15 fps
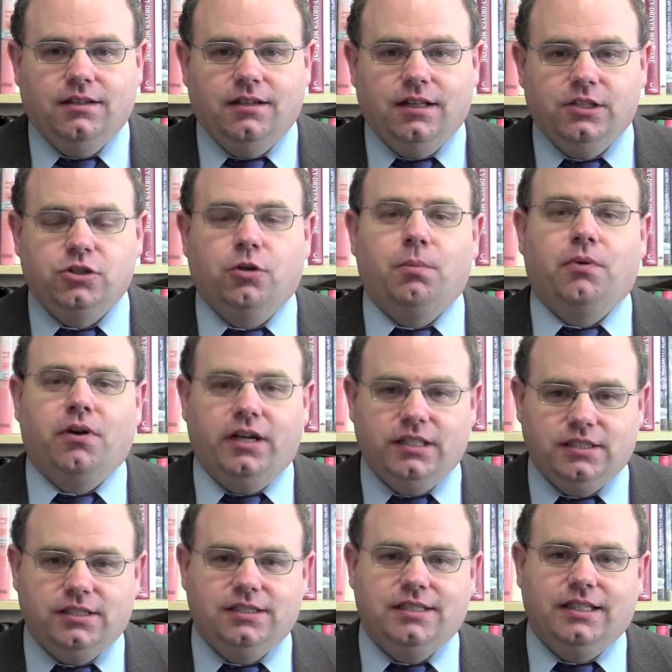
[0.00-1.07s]
And so
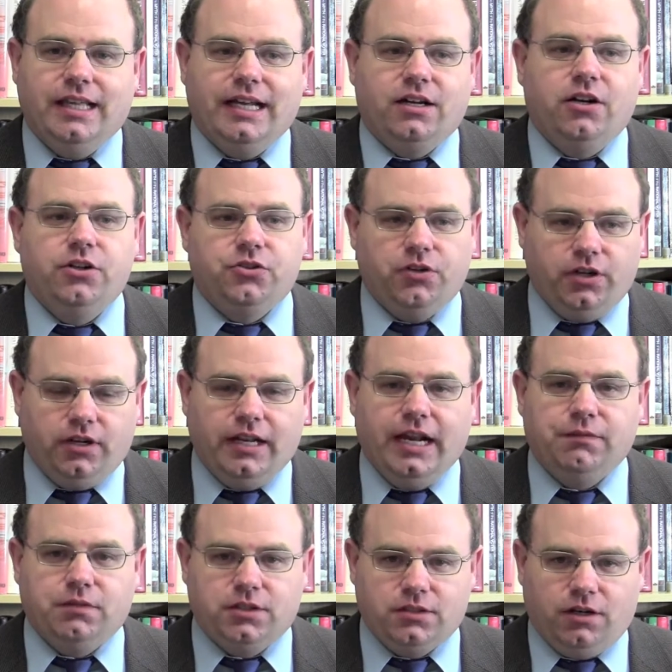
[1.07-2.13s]
prices in that country are going to
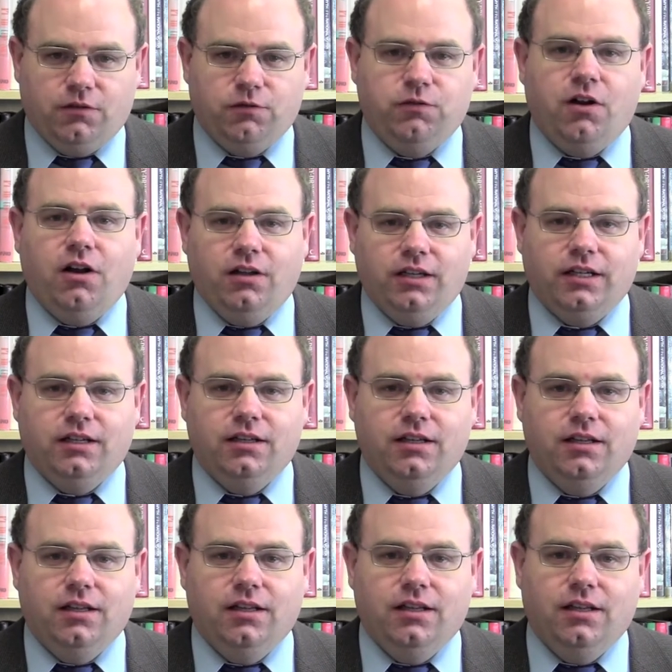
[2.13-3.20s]
have to start falling.
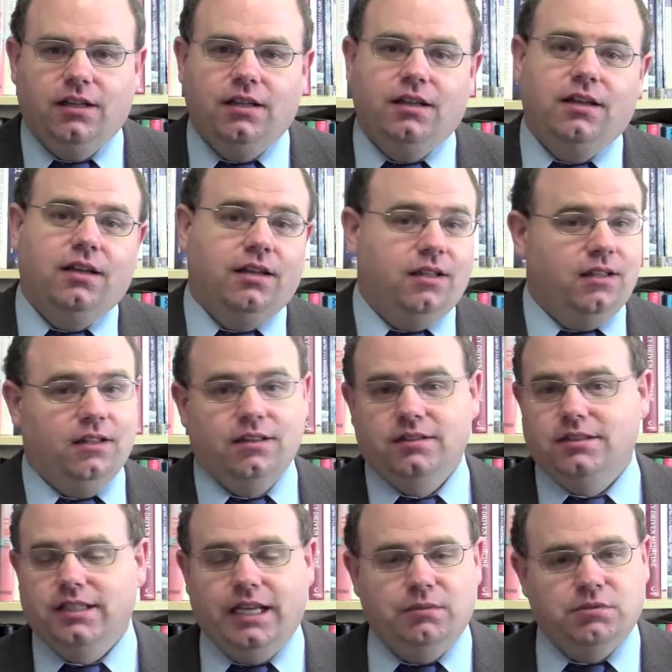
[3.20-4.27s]

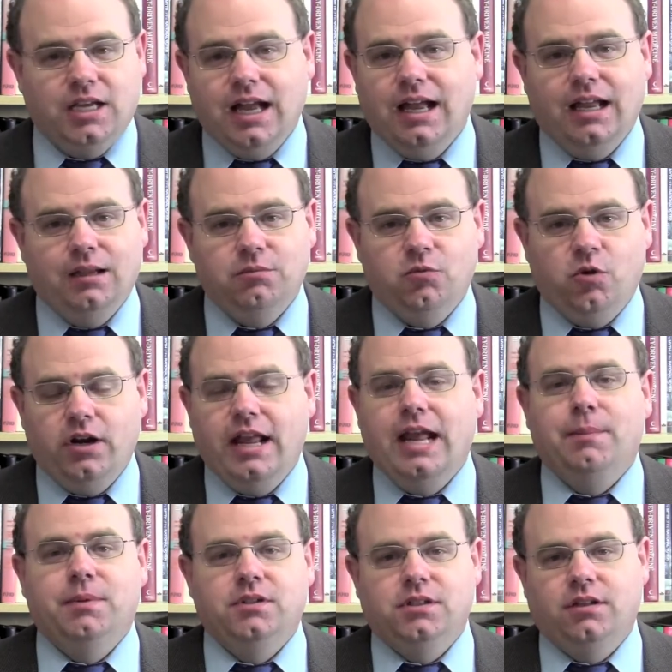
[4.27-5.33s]
Same time, what
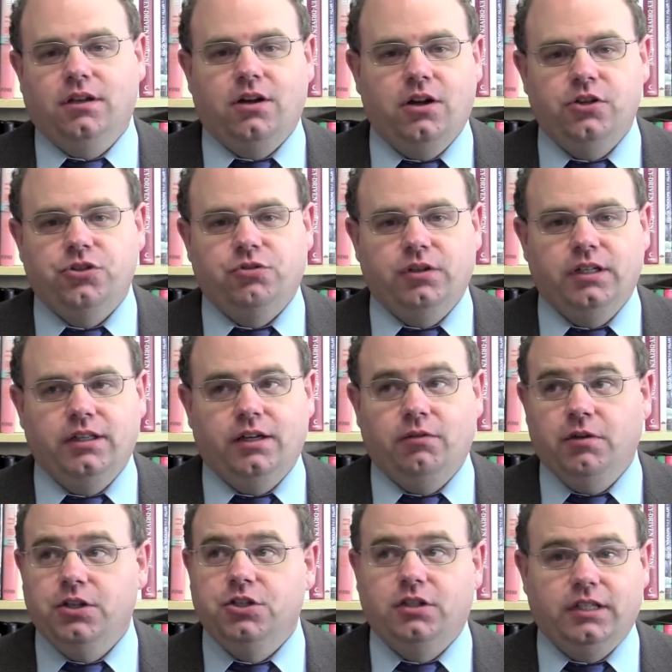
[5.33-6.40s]
happens in the country that
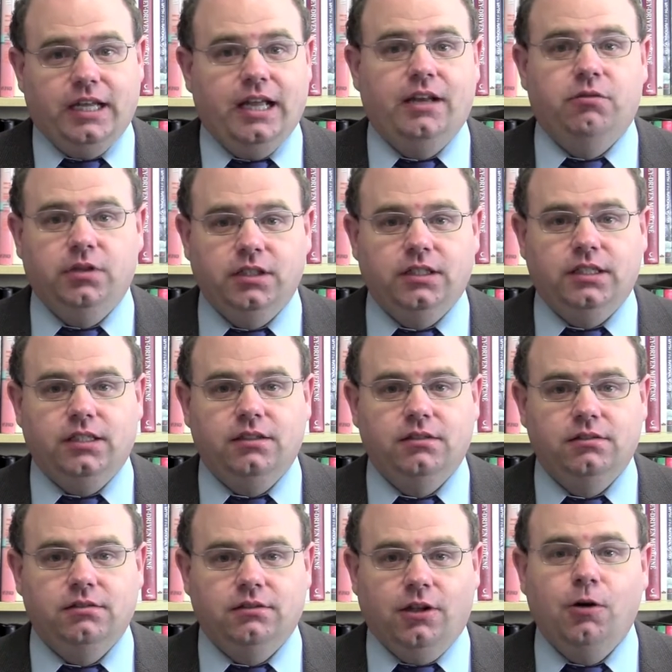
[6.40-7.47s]
originally had really
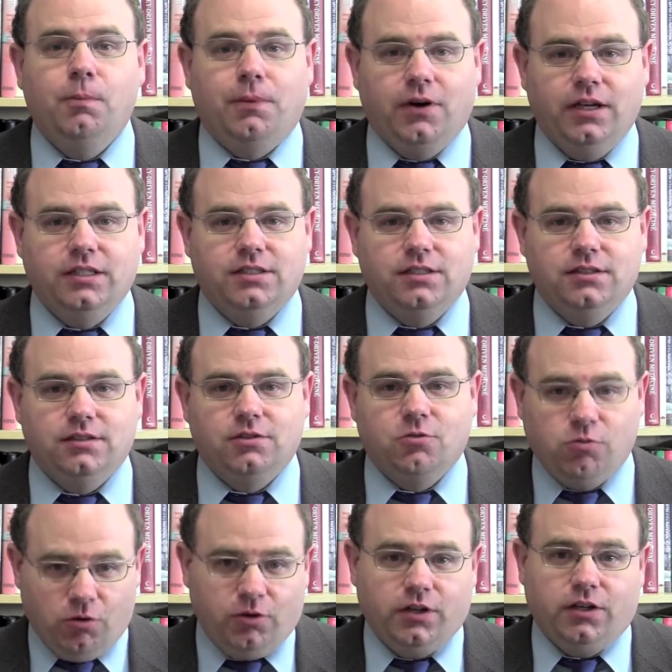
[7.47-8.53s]
low prices
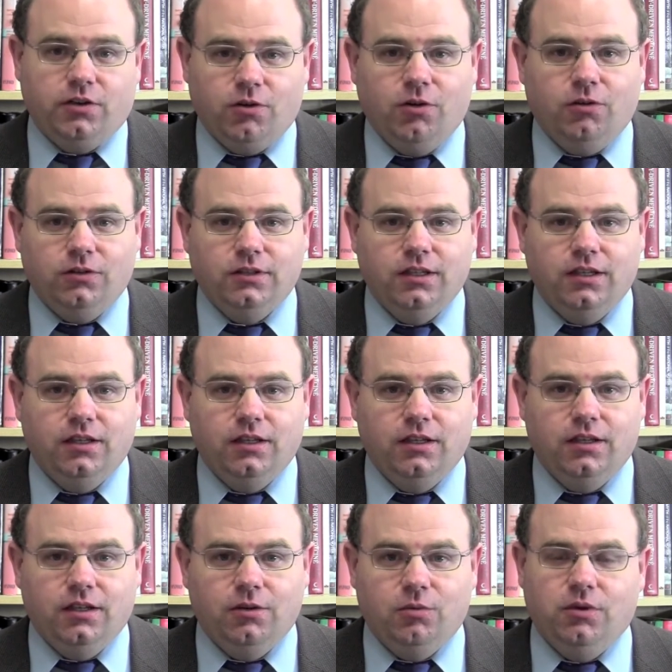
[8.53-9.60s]
quoted in gold?
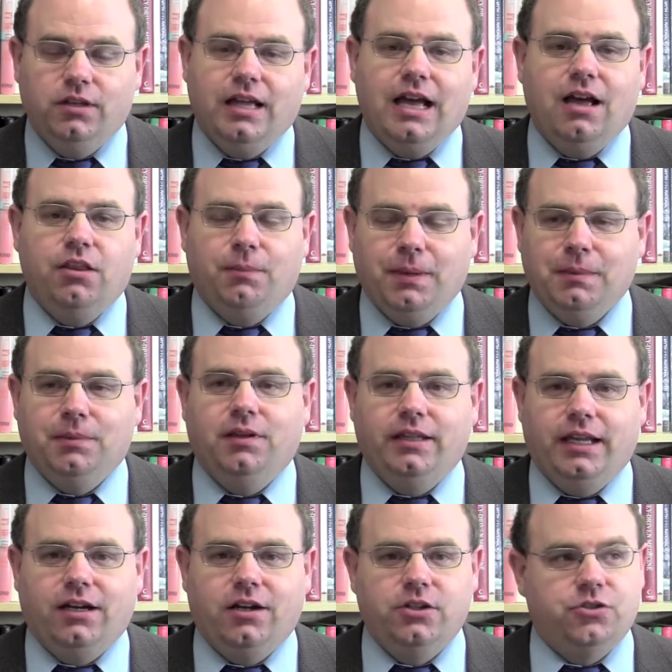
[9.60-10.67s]
Well, now the people in
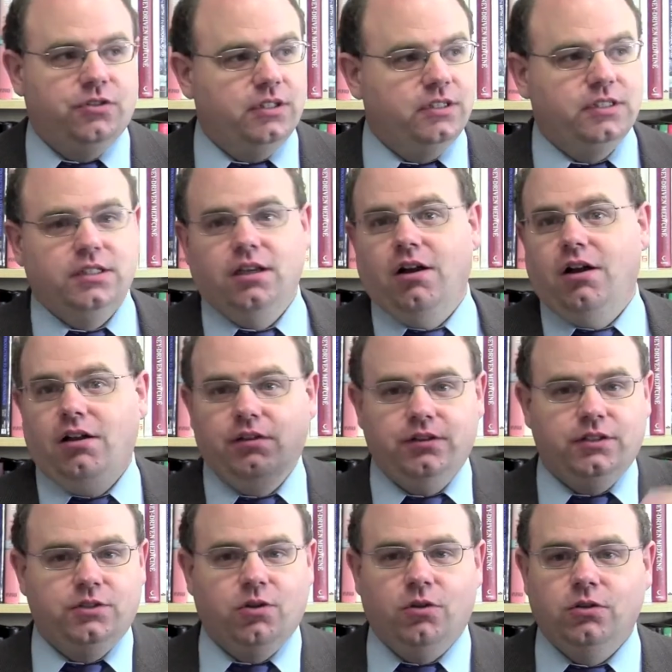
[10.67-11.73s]
that country see all
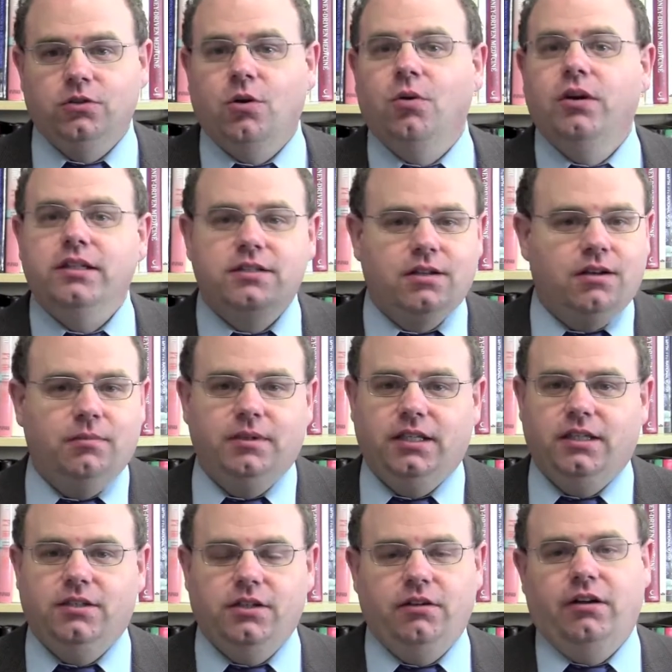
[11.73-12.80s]
these gold coins coming
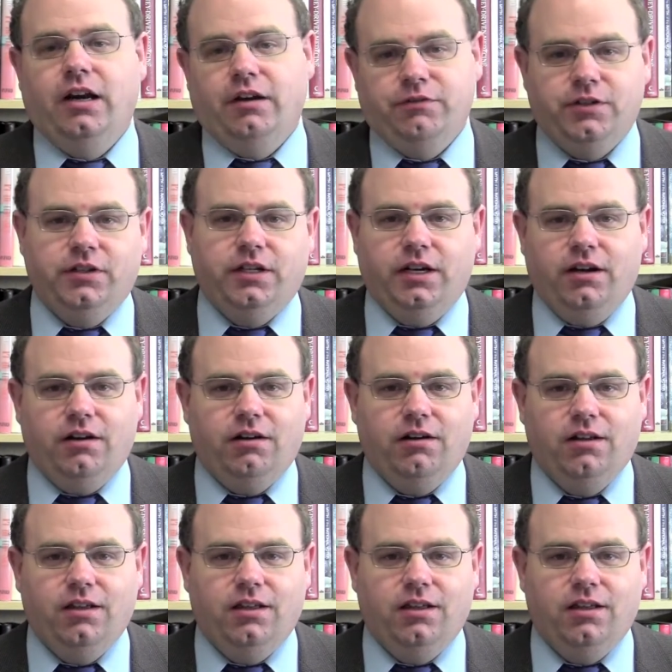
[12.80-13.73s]
in year after year.